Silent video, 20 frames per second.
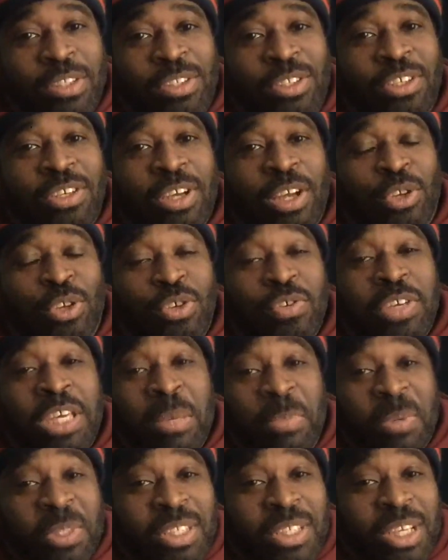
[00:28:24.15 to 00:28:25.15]
Do you
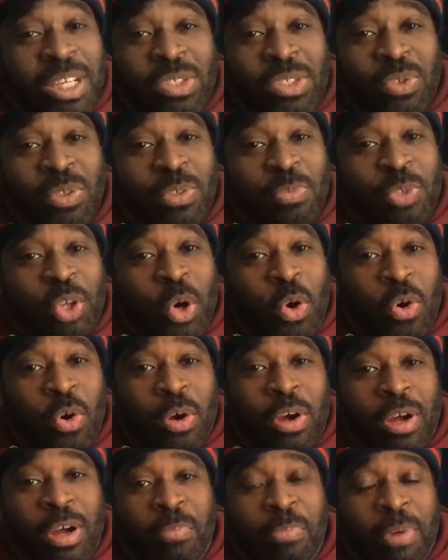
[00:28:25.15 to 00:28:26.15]
keep in touch with
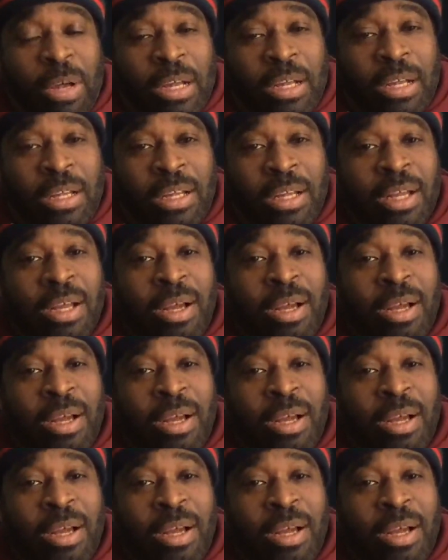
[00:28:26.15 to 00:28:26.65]
Polka